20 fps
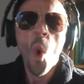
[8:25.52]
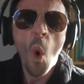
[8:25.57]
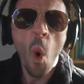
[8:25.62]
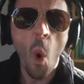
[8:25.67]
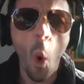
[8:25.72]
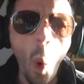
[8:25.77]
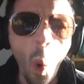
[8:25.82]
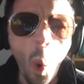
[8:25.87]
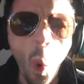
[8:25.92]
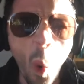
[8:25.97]

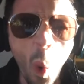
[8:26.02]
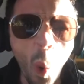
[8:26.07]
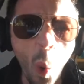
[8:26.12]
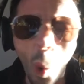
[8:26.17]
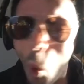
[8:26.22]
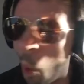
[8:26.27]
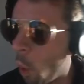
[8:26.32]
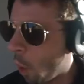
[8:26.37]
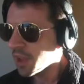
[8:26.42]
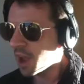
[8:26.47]

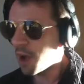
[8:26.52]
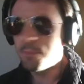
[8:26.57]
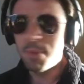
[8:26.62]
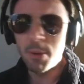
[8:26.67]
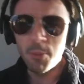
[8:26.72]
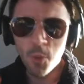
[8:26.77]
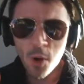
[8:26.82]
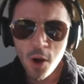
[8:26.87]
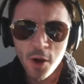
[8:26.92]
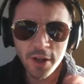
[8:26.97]
Oh, I've
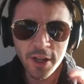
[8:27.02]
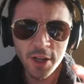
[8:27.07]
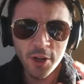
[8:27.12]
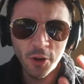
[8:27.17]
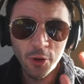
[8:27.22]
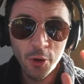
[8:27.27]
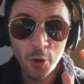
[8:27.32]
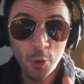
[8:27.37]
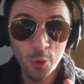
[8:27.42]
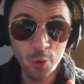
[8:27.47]
been working on
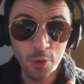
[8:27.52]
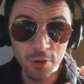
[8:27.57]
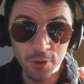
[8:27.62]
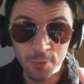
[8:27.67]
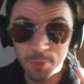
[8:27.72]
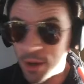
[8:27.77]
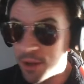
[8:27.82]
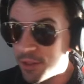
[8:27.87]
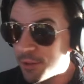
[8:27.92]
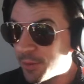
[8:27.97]
corners,
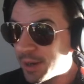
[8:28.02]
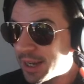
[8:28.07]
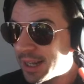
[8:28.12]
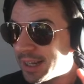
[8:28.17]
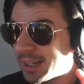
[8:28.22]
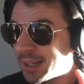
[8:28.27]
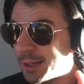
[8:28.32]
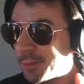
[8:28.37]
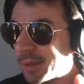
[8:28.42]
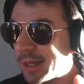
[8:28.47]
by the way, a
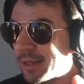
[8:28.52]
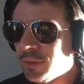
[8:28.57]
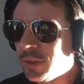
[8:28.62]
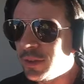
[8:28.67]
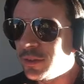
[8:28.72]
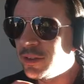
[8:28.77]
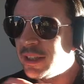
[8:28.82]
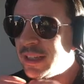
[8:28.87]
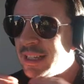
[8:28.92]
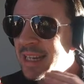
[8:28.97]
little bit.
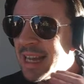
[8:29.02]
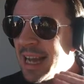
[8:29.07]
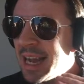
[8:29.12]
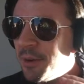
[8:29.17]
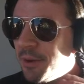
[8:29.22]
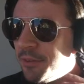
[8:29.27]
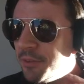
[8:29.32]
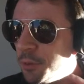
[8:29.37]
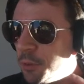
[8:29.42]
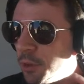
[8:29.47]
See,
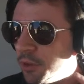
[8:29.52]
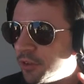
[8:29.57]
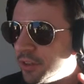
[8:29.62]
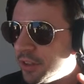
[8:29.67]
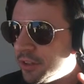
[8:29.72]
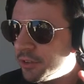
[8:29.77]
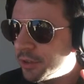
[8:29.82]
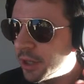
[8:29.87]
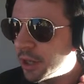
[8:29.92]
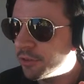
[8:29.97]
now if you watch
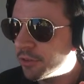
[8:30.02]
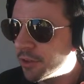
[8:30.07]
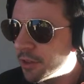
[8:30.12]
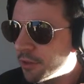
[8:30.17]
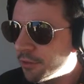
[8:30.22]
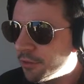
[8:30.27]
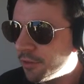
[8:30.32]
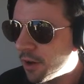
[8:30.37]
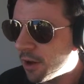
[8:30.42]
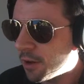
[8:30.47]
this, it goes to
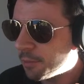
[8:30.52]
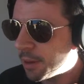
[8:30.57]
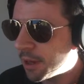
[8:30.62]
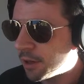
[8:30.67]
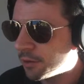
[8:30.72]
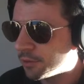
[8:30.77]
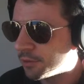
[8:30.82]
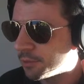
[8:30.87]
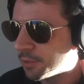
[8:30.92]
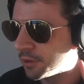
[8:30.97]
the far
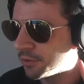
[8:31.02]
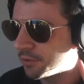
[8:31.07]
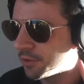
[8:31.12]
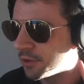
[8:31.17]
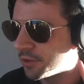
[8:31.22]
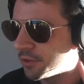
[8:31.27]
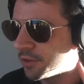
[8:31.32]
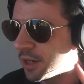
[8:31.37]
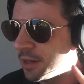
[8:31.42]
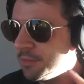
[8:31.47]
post most of
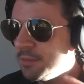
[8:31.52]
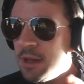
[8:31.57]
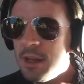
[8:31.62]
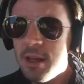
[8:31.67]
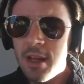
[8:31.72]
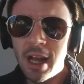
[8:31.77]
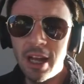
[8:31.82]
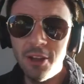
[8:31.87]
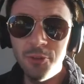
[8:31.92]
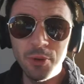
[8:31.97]
the time.
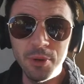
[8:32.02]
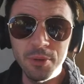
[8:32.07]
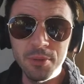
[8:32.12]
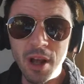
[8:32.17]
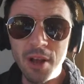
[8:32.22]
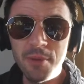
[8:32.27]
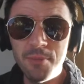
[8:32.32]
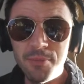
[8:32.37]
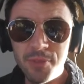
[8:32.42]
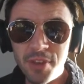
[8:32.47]
That's what
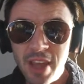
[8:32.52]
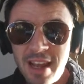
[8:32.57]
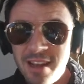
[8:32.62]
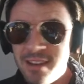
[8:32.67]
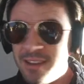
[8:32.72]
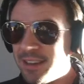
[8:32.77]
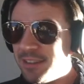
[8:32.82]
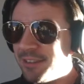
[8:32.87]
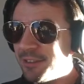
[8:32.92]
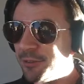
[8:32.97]
I'm
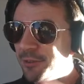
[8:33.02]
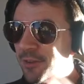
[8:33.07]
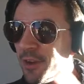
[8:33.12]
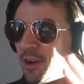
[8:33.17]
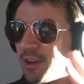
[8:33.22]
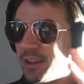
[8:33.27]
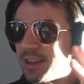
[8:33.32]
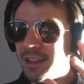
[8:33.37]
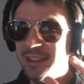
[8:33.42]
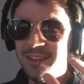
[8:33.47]
tending to
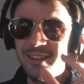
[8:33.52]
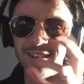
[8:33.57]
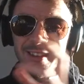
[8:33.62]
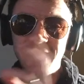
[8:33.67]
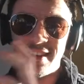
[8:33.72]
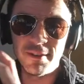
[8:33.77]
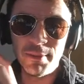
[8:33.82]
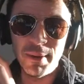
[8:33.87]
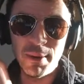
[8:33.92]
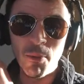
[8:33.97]
find, that it just
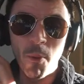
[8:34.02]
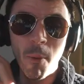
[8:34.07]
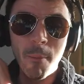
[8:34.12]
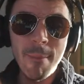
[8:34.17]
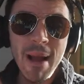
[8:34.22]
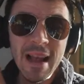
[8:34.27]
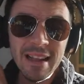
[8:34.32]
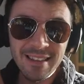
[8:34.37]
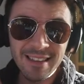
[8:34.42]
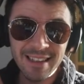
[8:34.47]
gets a bit more
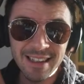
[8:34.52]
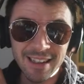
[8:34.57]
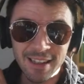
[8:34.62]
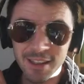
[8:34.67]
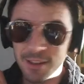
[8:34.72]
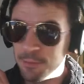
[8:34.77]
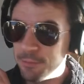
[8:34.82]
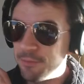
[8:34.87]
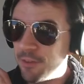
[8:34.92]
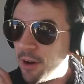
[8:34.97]
messy at
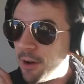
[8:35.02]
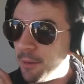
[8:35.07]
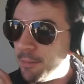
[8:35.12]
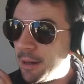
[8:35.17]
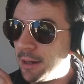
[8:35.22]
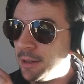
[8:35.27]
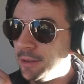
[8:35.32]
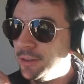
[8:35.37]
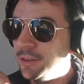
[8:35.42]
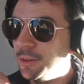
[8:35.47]
the far
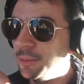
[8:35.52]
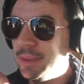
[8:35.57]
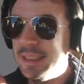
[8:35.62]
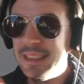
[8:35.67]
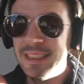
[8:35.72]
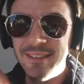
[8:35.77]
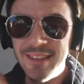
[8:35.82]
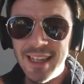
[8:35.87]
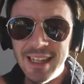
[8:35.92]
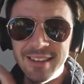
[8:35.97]
post, and we
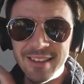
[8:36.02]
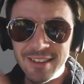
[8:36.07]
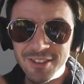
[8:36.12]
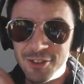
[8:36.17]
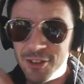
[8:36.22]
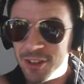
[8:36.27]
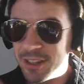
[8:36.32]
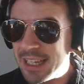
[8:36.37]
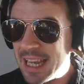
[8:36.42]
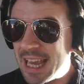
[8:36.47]
can tend to
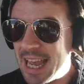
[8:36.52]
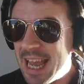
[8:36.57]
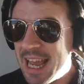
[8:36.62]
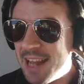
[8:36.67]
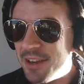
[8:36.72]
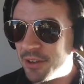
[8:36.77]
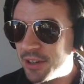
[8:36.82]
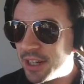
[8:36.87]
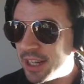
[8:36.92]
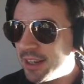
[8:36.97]
try and get
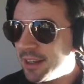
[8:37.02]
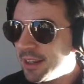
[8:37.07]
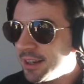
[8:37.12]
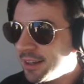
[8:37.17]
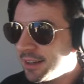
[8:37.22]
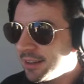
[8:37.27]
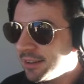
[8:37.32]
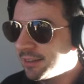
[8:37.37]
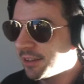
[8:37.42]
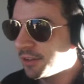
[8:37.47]
ahead on it.
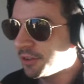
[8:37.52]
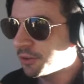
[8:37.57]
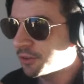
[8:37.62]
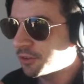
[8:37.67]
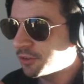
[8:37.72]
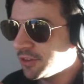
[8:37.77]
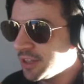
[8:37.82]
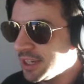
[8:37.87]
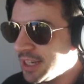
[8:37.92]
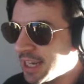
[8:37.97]
So you'll
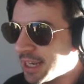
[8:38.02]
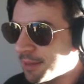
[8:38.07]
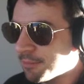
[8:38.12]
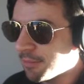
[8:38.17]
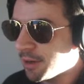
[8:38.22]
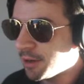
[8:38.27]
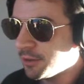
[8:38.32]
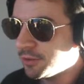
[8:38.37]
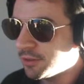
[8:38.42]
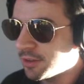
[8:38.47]
see here,
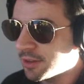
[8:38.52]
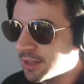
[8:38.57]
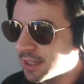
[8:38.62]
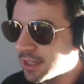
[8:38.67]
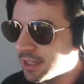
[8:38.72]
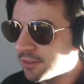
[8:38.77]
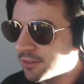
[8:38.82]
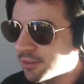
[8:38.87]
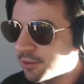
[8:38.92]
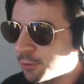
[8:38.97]
most of
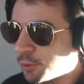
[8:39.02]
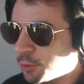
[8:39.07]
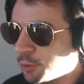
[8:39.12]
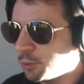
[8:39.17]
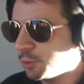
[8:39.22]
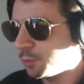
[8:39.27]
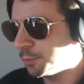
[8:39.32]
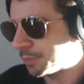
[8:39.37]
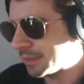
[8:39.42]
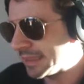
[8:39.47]
these are
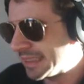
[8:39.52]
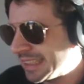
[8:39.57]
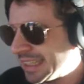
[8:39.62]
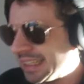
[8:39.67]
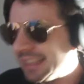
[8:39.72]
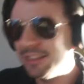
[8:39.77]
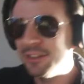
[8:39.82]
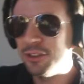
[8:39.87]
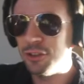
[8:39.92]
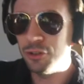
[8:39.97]
all
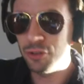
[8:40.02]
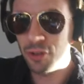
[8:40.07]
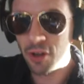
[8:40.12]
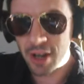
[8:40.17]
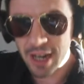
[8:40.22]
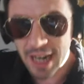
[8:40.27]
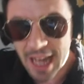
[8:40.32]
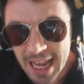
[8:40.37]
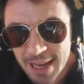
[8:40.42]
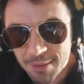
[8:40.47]
beginning to
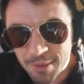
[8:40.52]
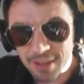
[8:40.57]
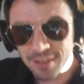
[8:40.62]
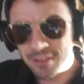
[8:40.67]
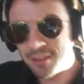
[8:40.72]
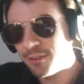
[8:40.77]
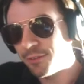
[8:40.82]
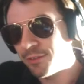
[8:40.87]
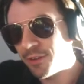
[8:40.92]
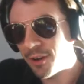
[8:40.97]
try and aim it
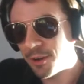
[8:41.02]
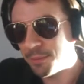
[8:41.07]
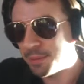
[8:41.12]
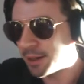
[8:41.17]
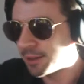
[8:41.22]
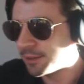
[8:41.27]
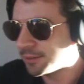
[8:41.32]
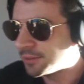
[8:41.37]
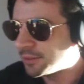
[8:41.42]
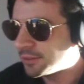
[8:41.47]
to the far
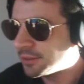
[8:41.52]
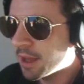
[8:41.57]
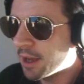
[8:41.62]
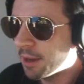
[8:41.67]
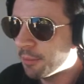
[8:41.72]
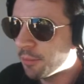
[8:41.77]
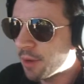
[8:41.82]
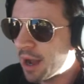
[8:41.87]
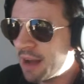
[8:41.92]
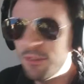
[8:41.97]
post.
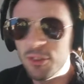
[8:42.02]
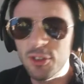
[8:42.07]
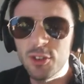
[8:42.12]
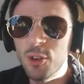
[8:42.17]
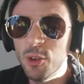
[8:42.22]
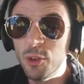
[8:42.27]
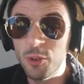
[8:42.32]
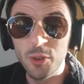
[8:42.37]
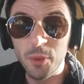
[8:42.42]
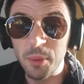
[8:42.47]
Haven't
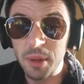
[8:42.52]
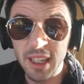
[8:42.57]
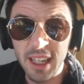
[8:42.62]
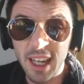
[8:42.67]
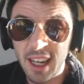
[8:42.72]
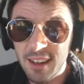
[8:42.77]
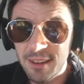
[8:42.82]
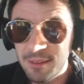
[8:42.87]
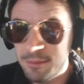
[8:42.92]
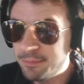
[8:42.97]
scored from it
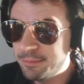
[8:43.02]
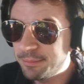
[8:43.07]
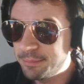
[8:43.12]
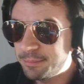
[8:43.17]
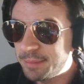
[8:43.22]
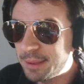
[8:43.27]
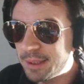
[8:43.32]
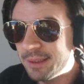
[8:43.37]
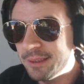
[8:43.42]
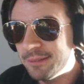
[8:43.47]
yet,
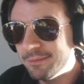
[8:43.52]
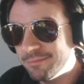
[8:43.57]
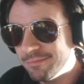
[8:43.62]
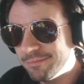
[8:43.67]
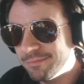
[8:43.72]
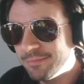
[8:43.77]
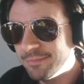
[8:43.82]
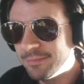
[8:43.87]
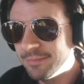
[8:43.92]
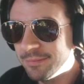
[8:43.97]
but
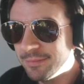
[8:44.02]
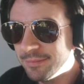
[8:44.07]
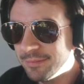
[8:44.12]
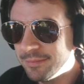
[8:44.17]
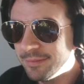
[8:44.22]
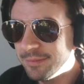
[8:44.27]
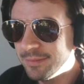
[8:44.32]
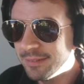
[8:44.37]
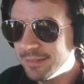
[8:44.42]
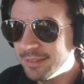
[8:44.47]

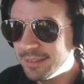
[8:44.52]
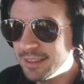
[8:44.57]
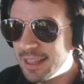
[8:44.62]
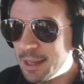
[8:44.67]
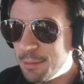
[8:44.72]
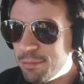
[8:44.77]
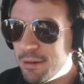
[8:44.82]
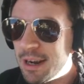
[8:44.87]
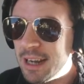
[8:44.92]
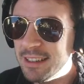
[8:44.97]

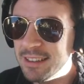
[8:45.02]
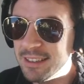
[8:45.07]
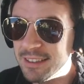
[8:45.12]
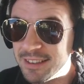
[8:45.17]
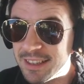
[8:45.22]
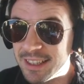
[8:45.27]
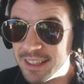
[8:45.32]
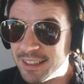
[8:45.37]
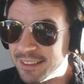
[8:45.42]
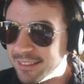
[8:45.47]
they're
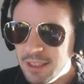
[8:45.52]
practicing.